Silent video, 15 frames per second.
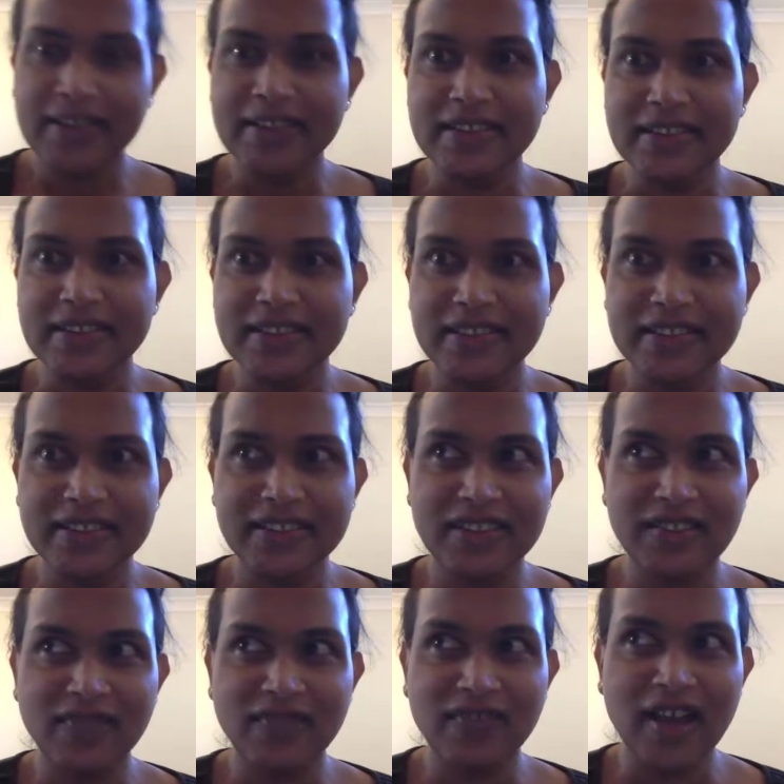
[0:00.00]
it's
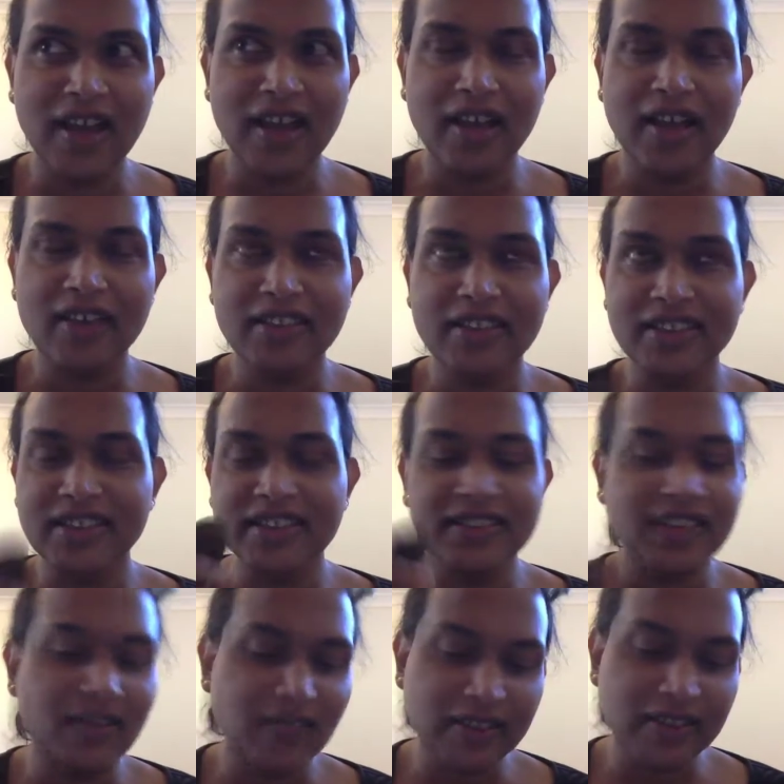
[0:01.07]
65, uh,
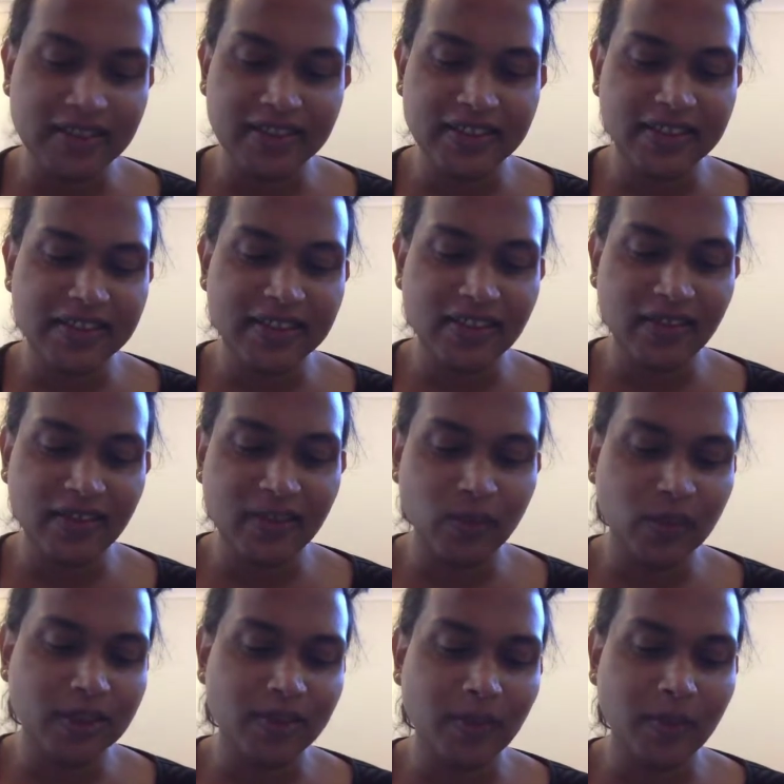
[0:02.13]
67, 67
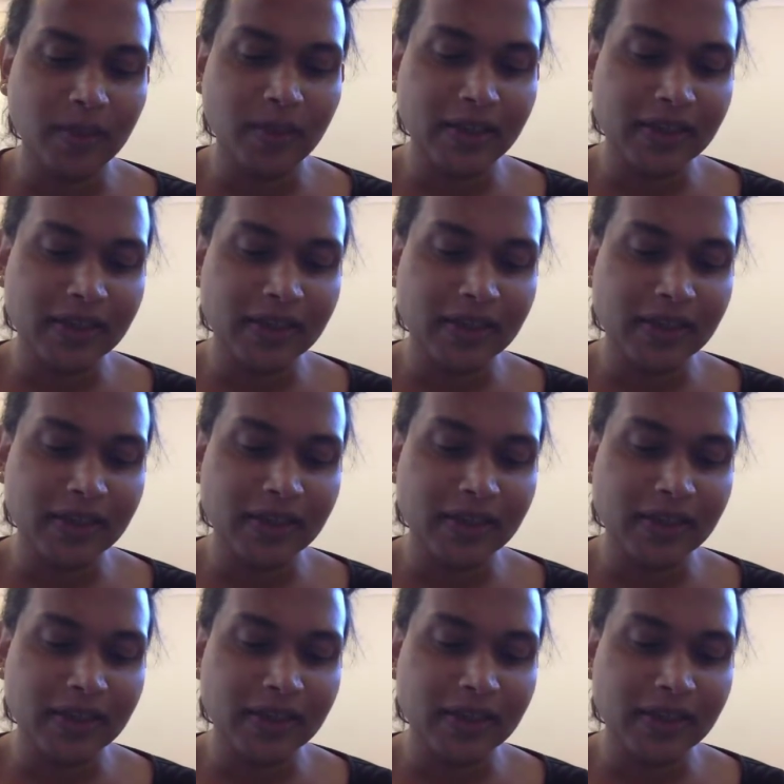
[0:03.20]
words per minute.